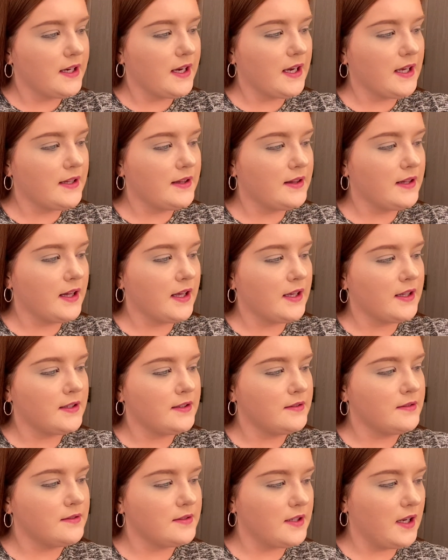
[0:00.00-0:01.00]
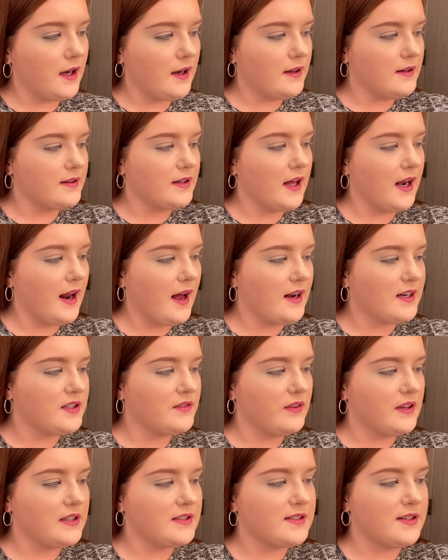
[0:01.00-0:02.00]
And then, yeah, that
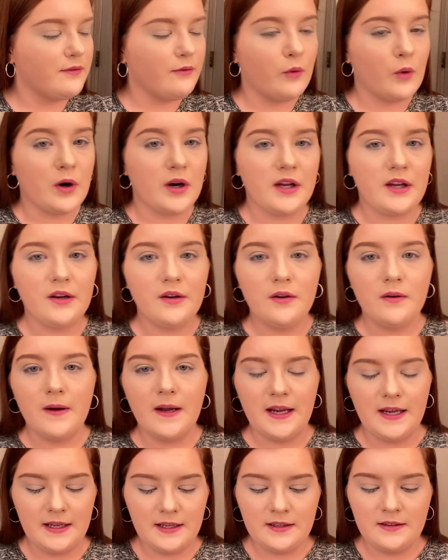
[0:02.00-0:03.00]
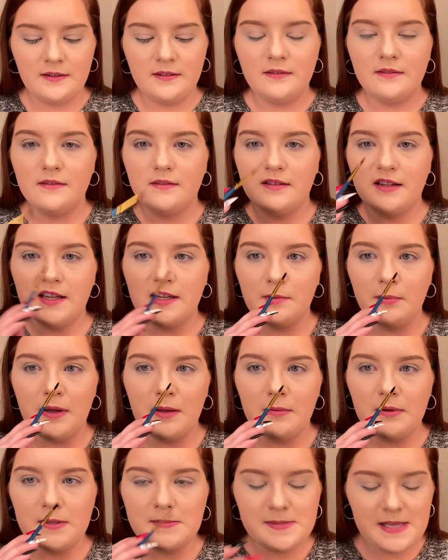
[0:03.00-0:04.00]
activates it for you, and then the
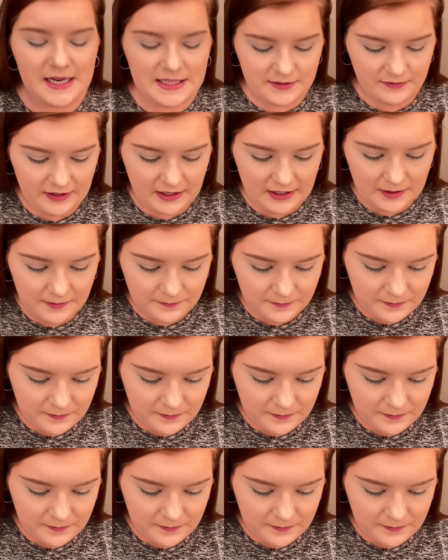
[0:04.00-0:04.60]
paint becomes activated.